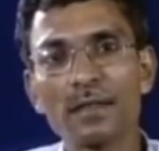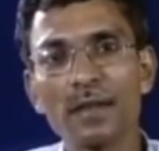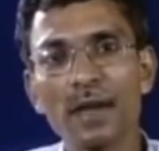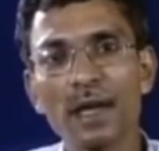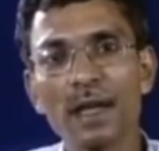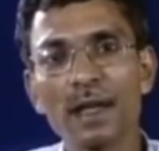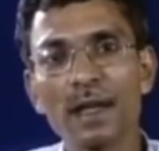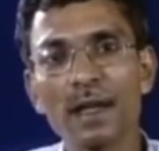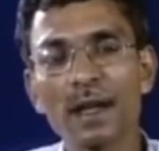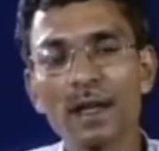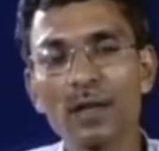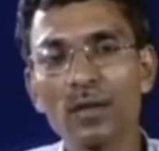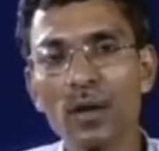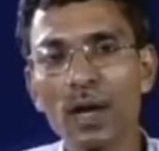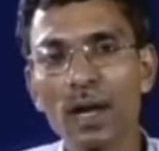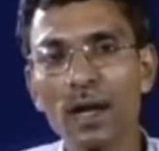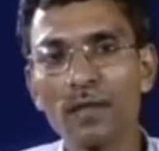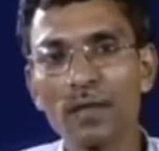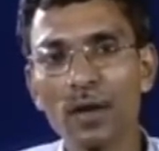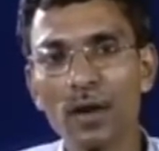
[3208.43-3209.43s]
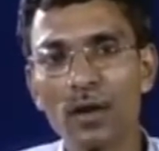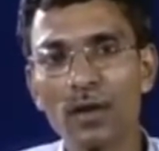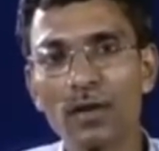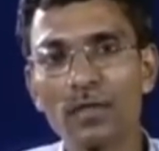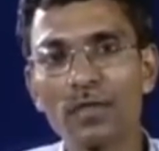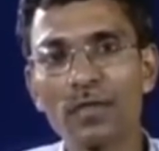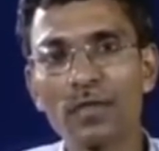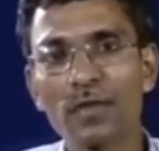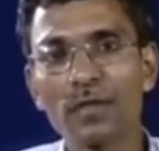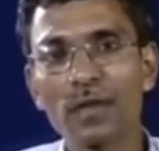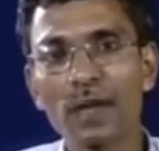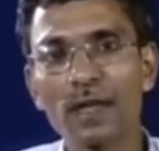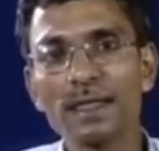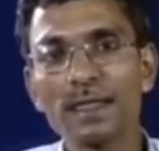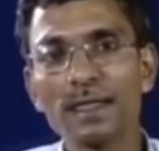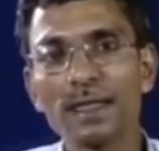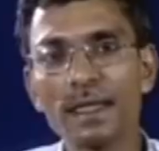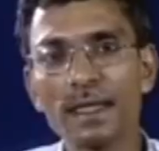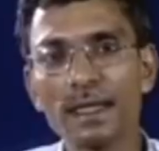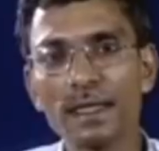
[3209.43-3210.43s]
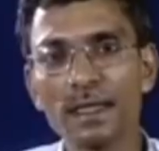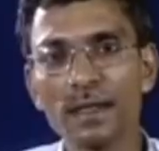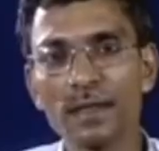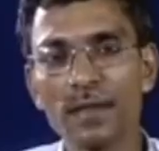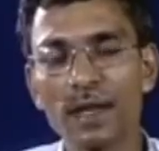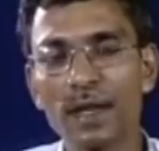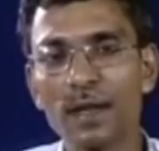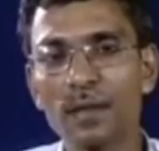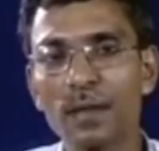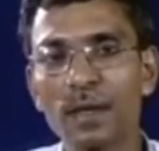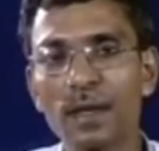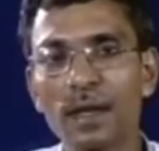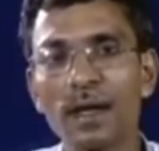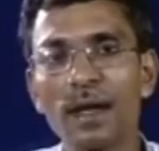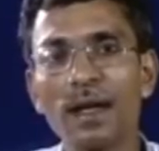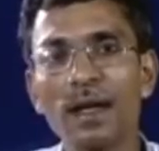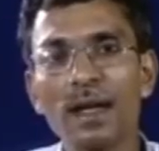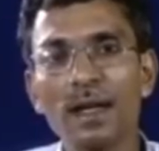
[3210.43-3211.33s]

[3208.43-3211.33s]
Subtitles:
where you have lot of waste heat is available,